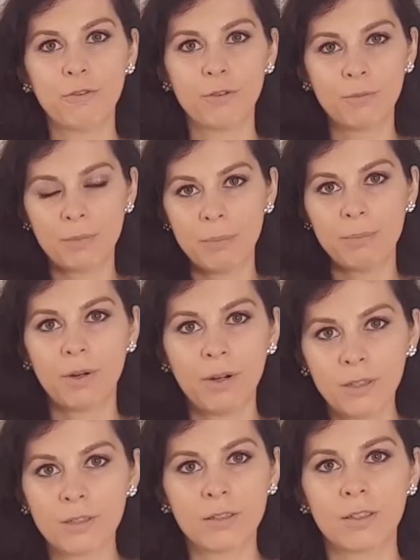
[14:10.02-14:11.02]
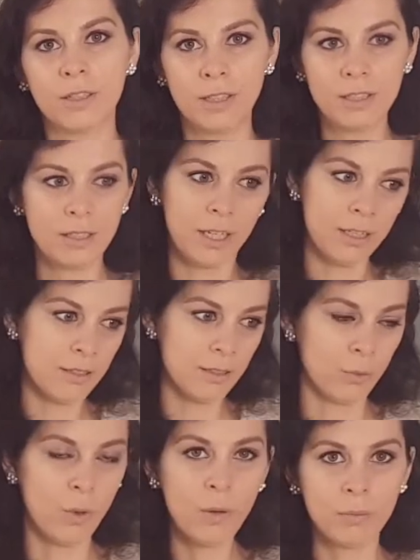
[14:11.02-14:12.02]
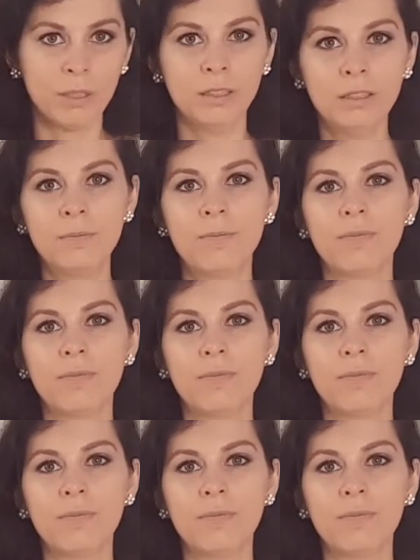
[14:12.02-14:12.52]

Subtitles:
my partner, in this case the woman,